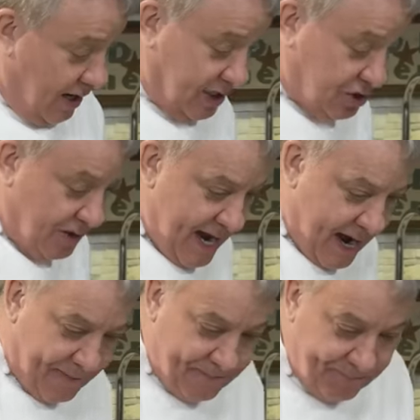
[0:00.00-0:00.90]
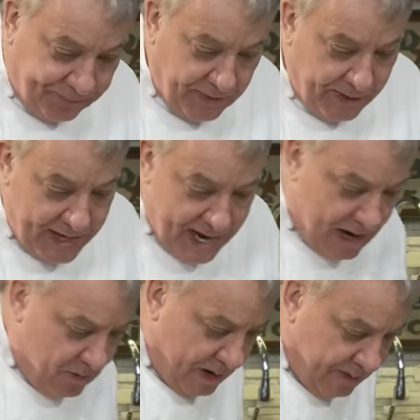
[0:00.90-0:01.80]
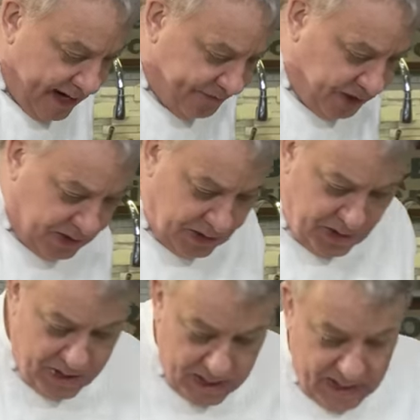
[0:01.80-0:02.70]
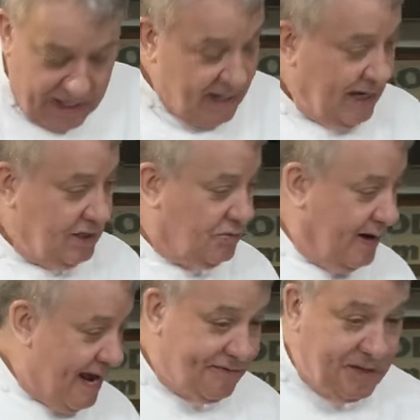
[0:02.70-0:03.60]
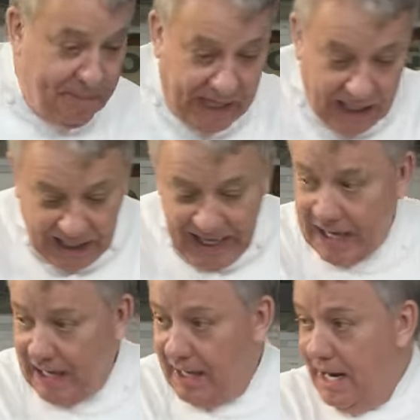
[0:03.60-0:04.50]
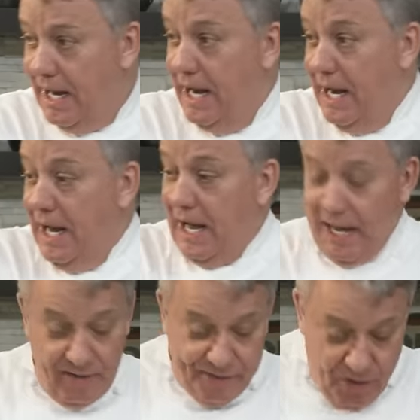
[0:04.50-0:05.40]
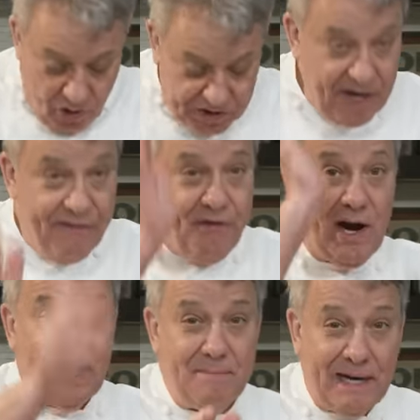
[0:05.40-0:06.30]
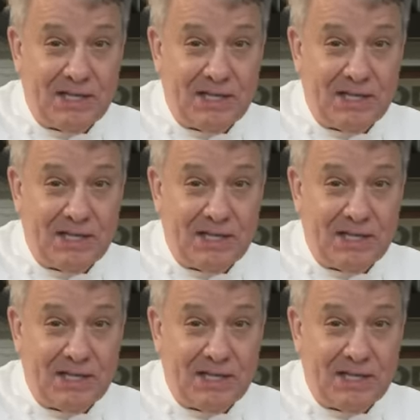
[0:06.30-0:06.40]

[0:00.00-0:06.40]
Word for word: Okay, so now what we have to do is we have to be clean. And of course, I forgot my